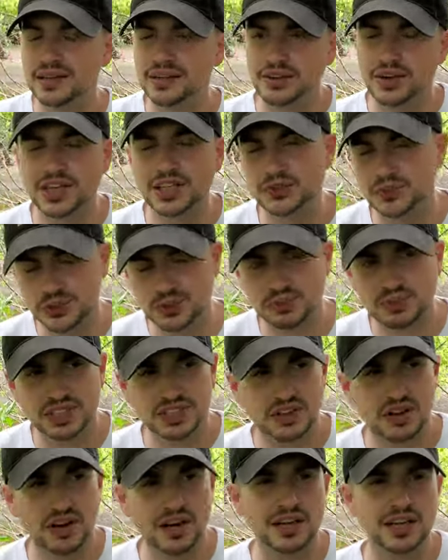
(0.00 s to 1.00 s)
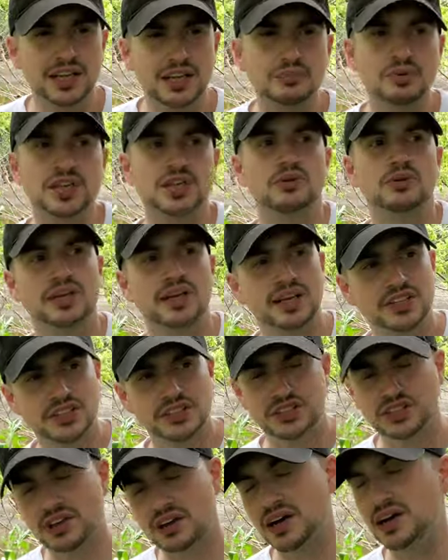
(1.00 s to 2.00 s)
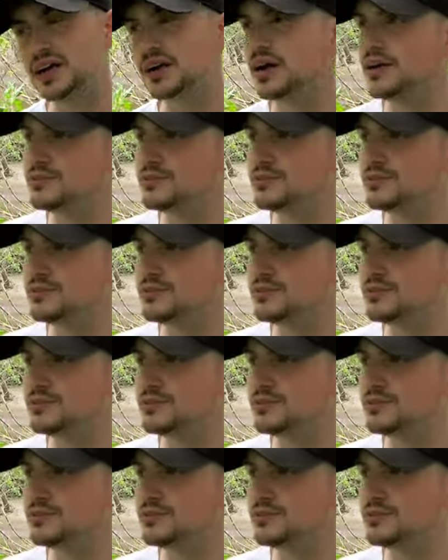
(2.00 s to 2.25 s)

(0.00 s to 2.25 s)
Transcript: you're not supposed to be talking, but they would catch you talking.